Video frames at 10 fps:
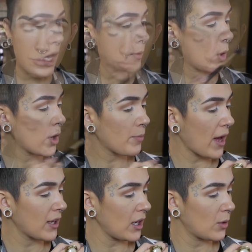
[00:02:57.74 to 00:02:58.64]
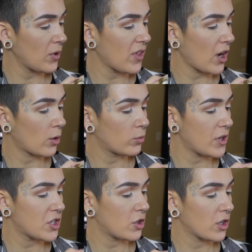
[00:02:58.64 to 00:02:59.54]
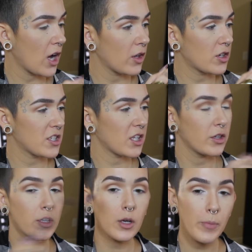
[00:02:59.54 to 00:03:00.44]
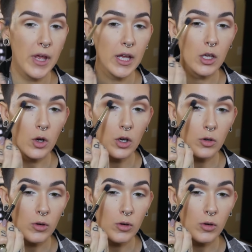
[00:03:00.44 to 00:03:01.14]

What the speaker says: I'm going back in with that original color just a little bit and going